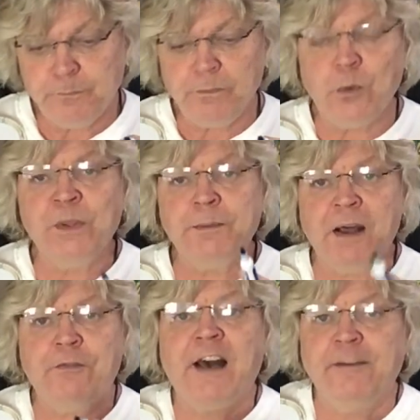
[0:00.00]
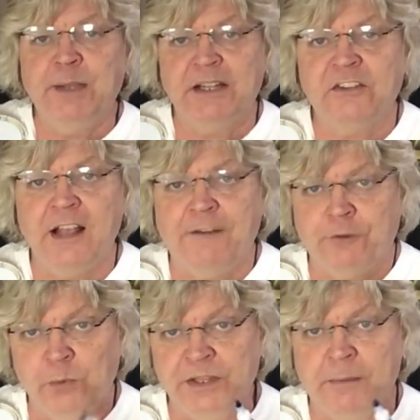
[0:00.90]
with about 5 minutes left,
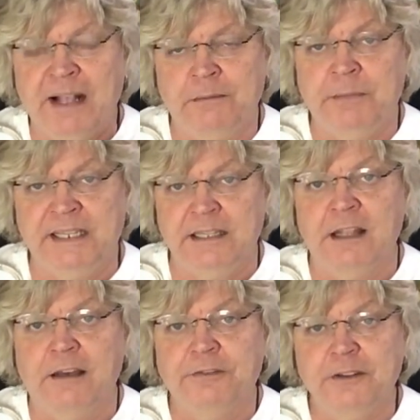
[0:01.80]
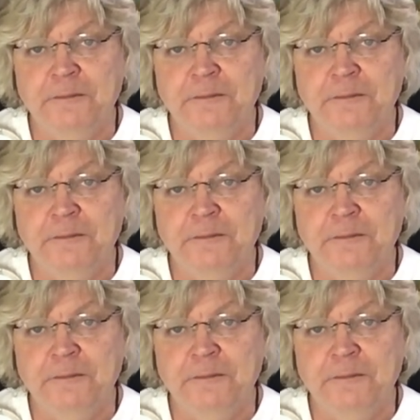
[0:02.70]
or with about a minute left?